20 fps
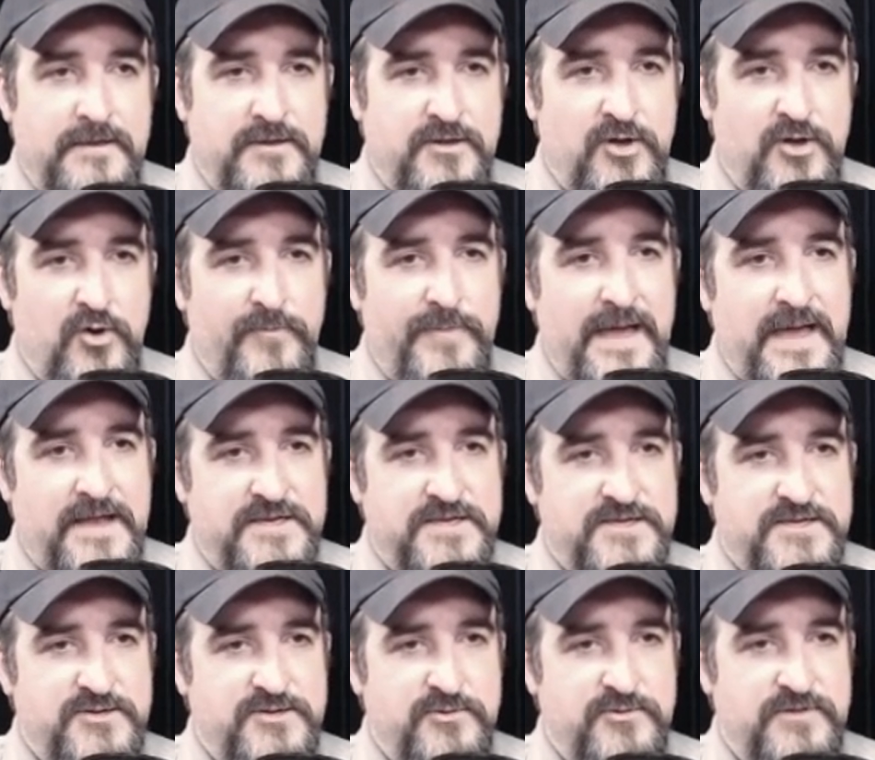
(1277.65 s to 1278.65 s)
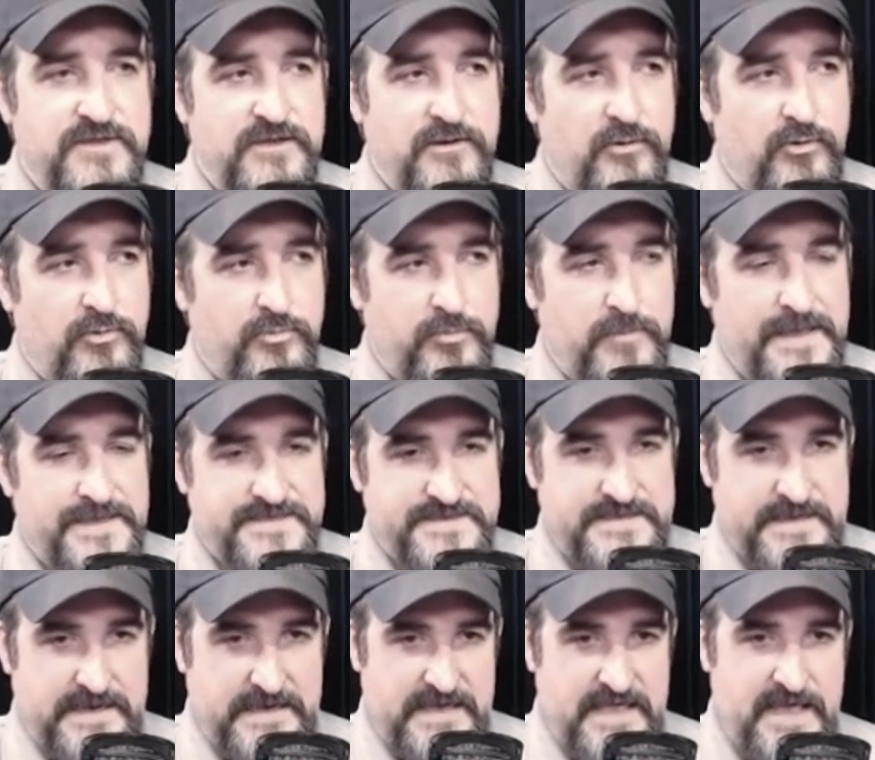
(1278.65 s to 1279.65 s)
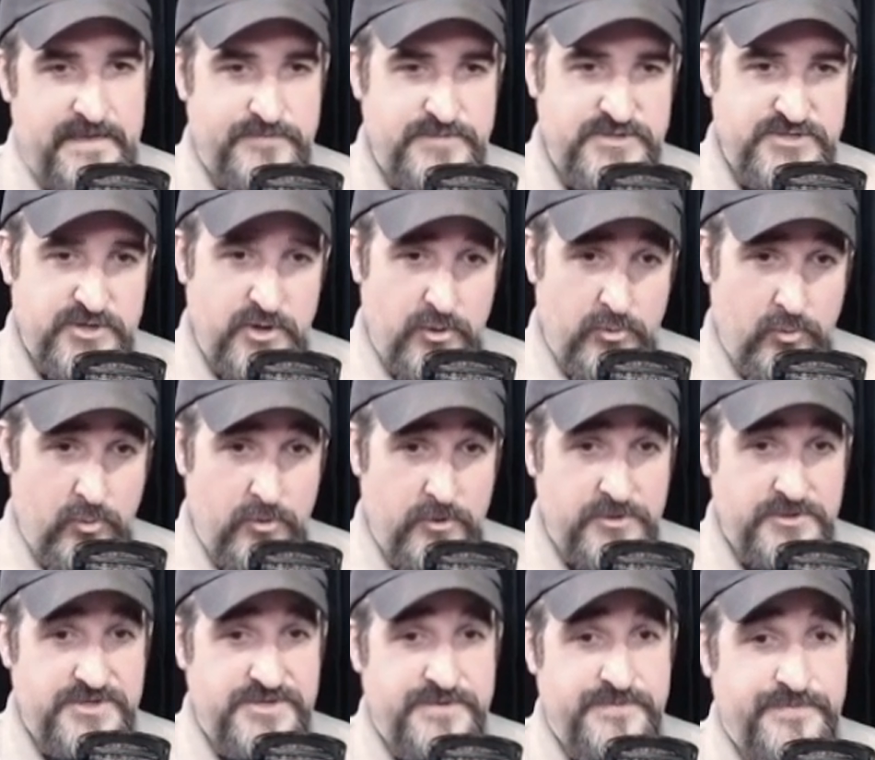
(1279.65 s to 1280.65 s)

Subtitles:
go back to the old West End game Star Wars.